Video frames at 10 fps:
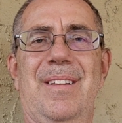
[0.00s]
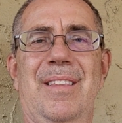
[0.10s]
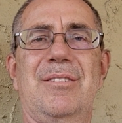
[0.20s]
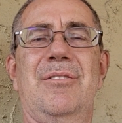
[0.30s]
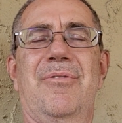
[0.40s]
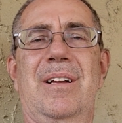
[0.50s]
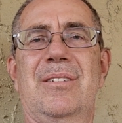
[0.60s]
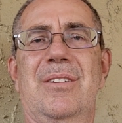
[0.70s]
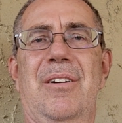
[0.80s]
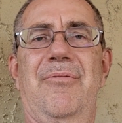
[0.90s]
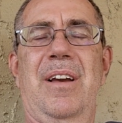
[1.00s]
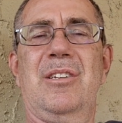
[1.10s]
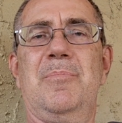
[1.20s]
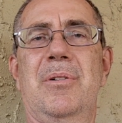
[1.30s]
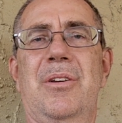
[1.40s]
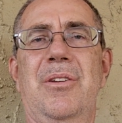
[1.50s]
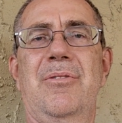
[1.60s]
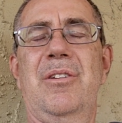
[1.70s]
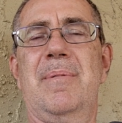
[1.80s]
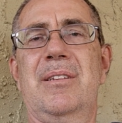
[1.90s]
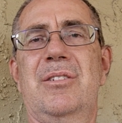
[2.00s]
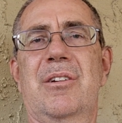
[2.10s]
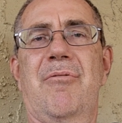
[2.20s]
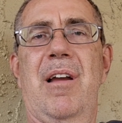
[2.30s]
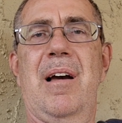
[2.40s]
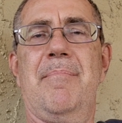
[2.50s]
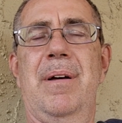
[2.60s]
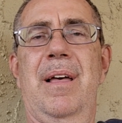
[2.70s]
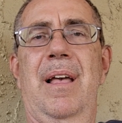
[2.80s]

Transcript: Let your friends know. Facebook, YouTube, Instagram.